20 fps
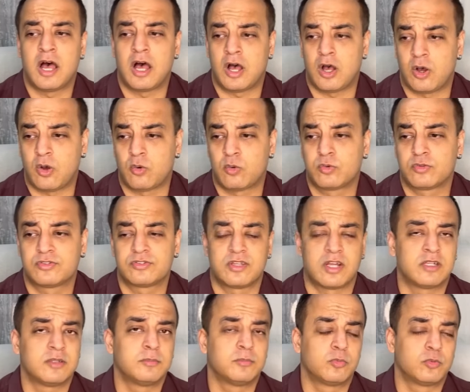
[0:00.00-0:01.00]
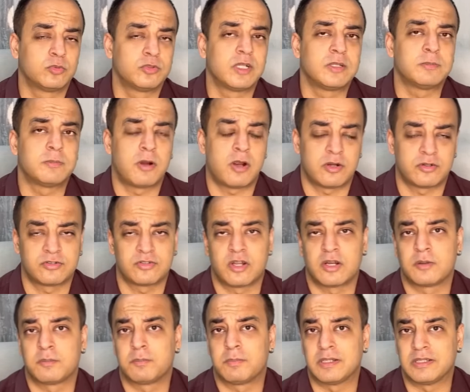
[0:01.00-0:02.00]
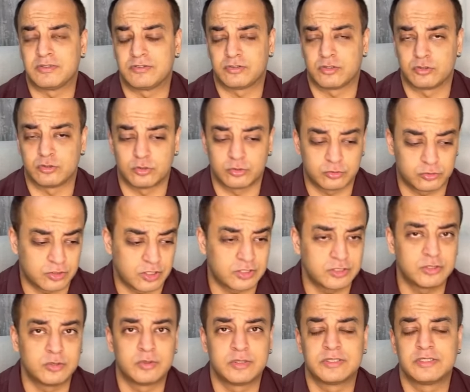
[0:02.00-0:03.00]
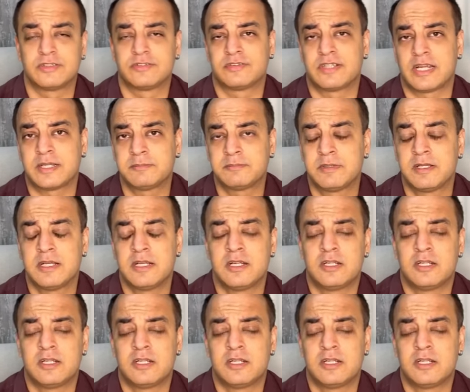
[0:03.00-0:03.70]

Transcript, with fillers: how Sun, Moon and Mars are placed in your chart during this time.